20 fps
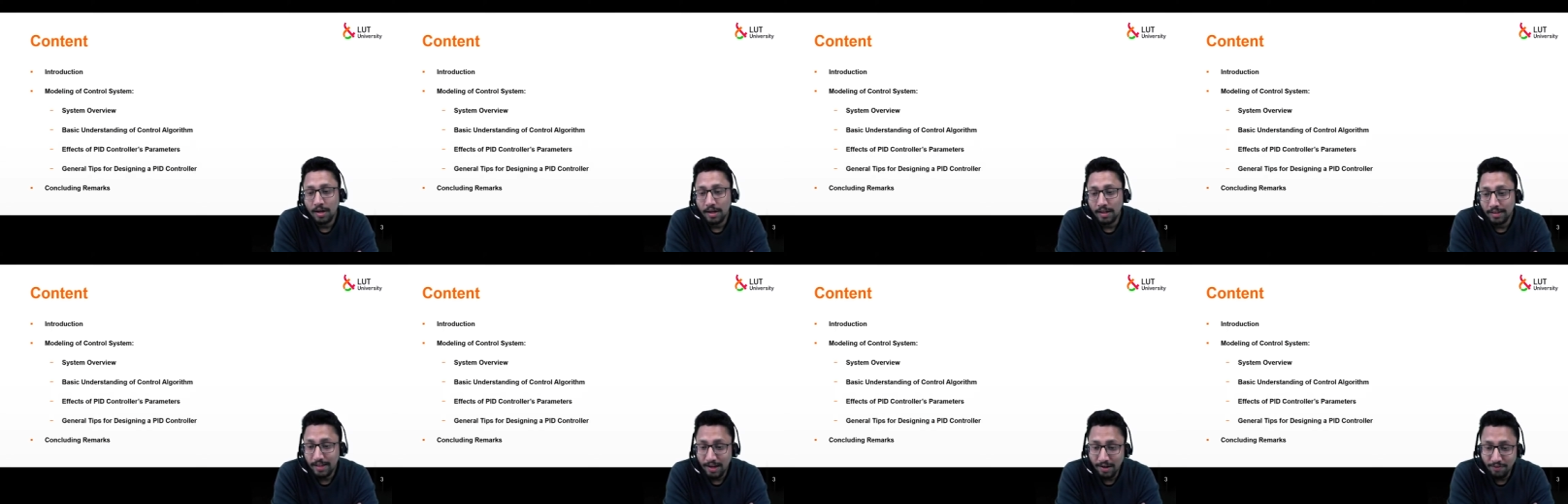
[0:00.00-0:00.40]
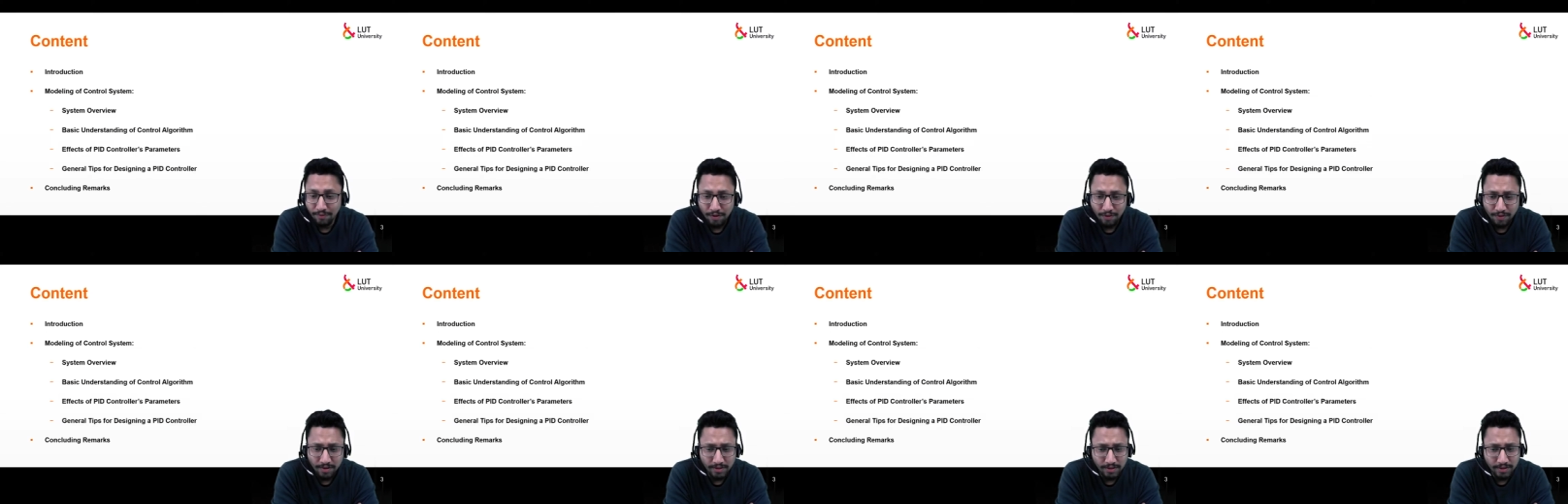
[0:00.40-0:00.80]
Then we
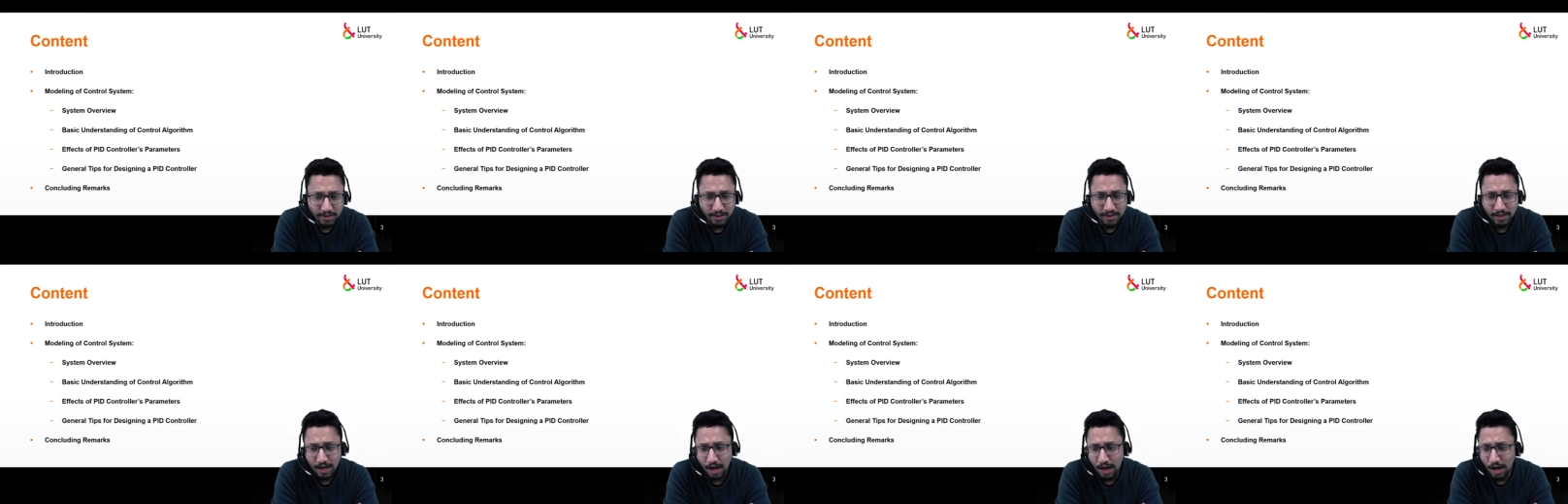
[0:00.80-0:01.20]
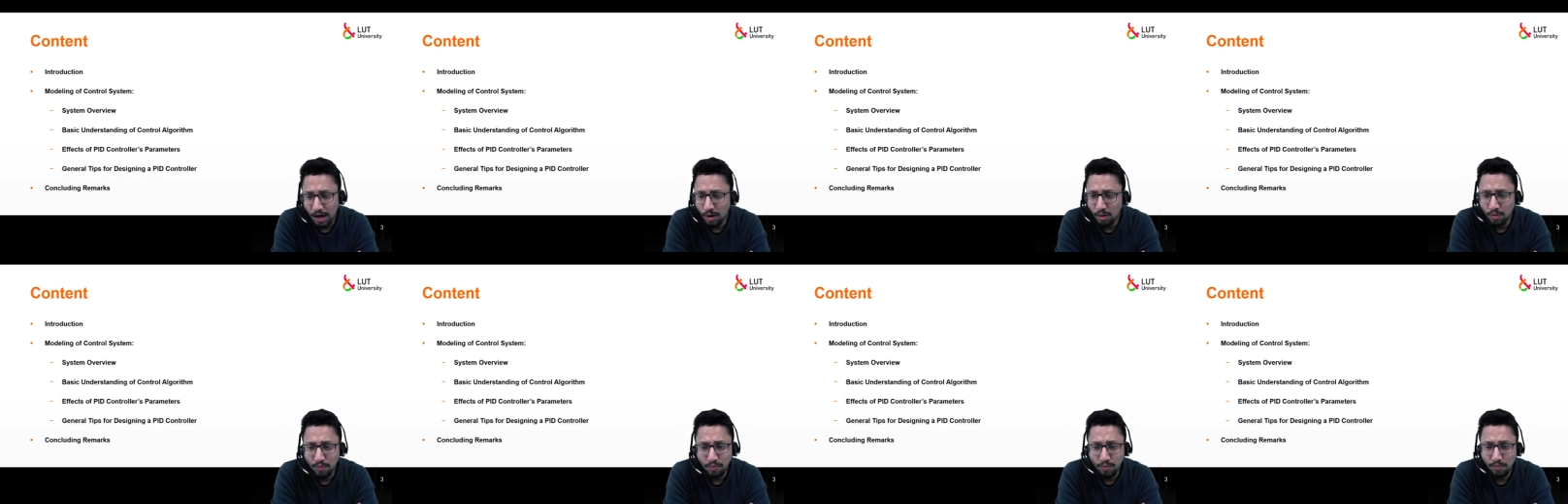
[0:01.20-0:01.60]
will see
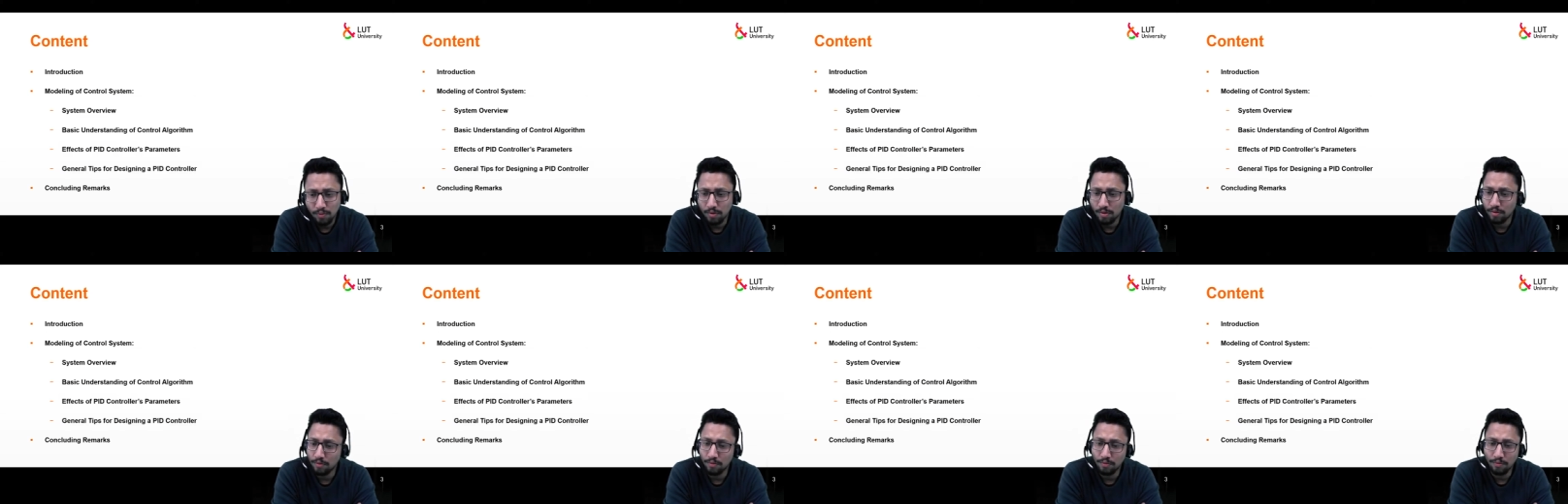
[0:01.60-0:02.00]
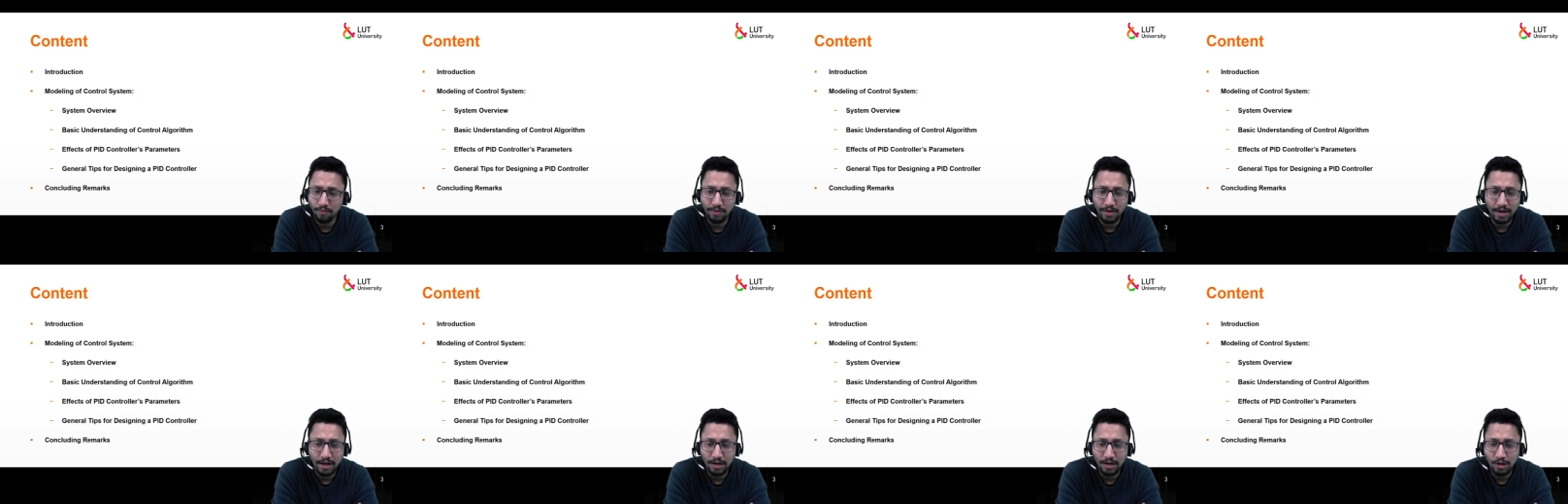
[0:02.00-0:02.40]
how we can